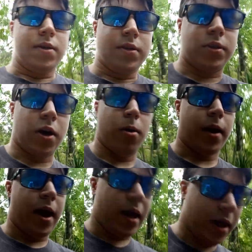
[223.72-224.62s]
So,
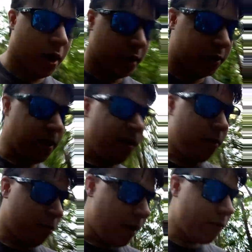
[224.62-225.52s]
hey, uh, to
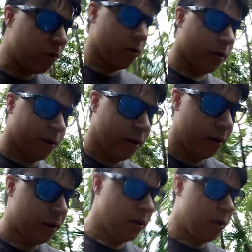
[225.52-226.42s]
whoever
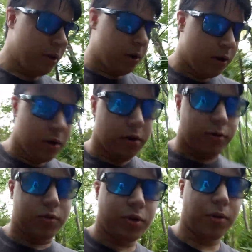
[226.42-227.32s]

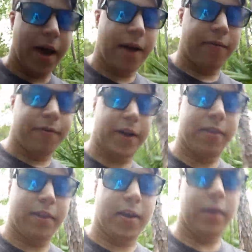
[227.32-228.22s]
drew that
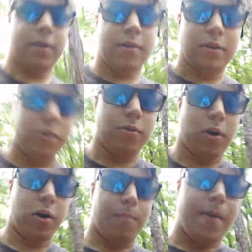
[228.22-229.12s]
freaking thing, you
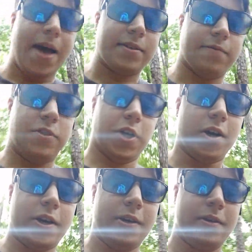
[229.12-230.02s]
are a massive jerk.